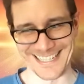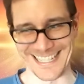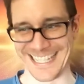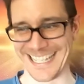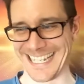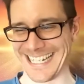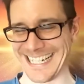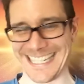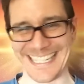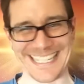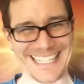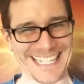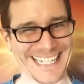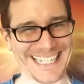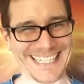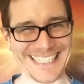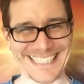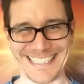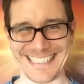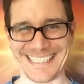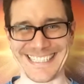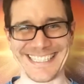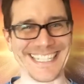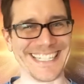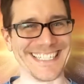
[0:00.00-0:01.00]

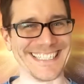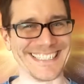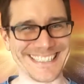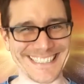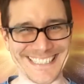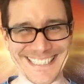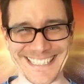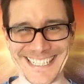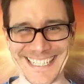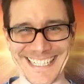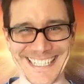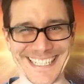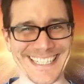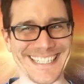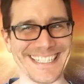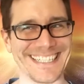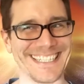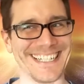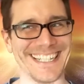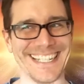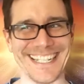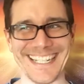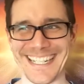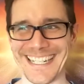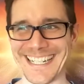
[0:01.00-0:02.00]
He's just
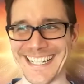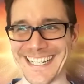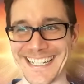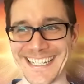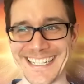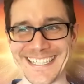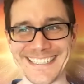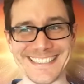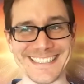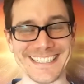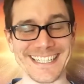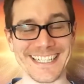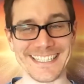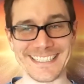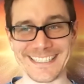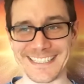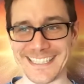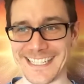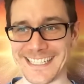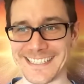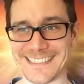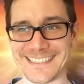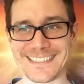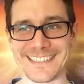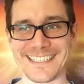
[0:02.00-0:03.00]
like
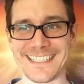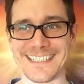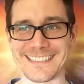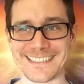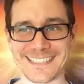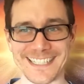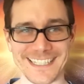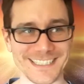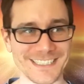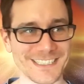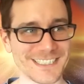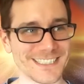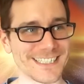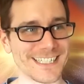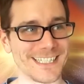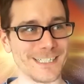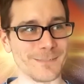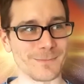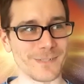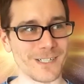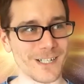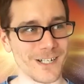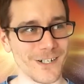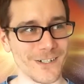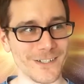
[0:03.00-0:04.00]
he's like, just
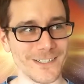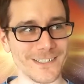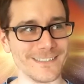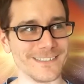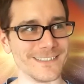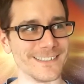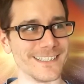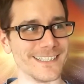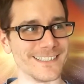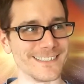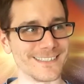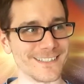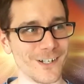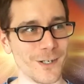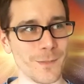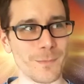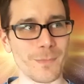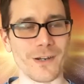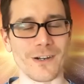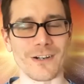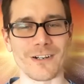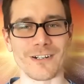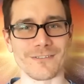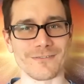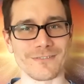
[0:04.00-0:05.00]
keep going, it's all
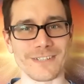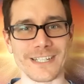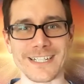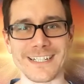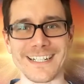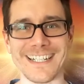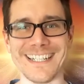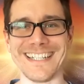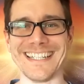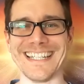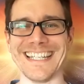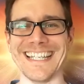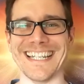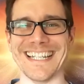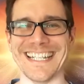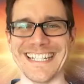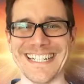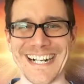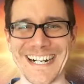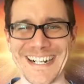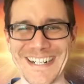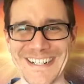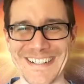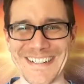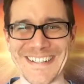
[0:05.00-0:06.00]
part of it.
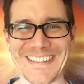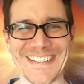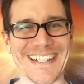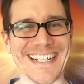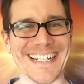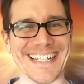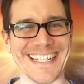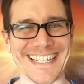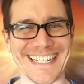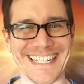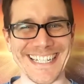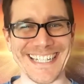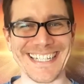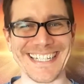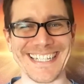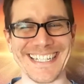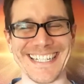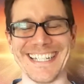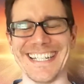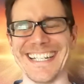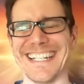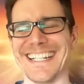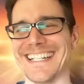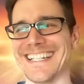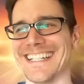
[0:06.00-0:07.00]

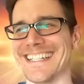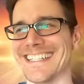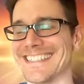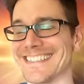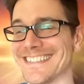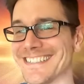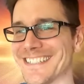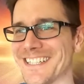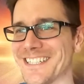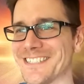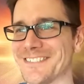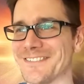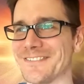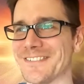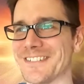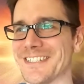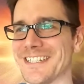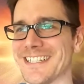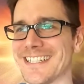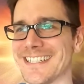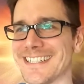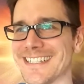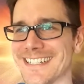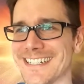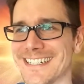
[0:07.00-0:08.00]
Right? So that's
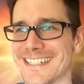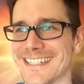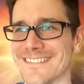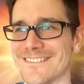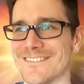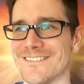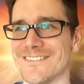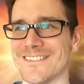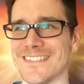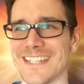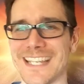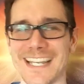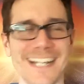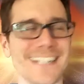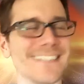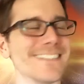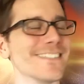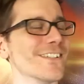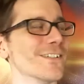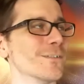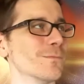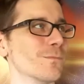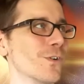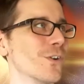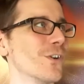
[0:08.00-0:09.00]
funny. Yeah,
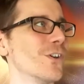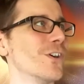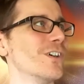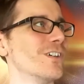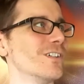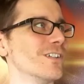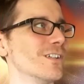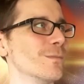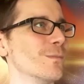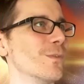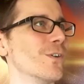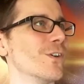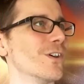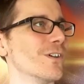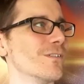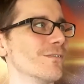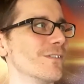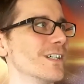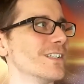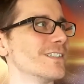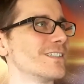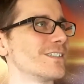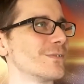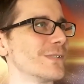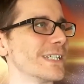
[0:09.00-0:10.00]
so the more of
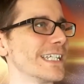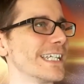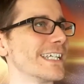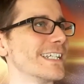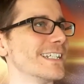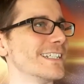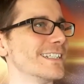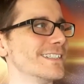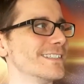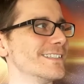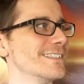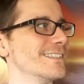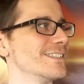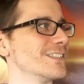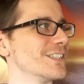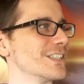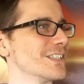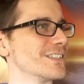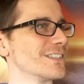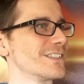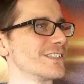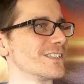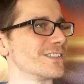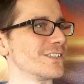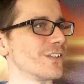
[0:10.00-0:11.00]
us we can
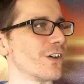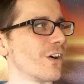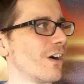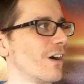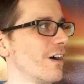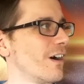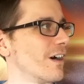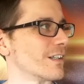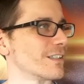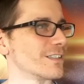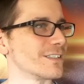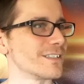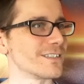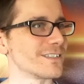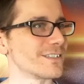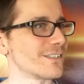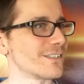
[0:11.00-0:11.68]
just talk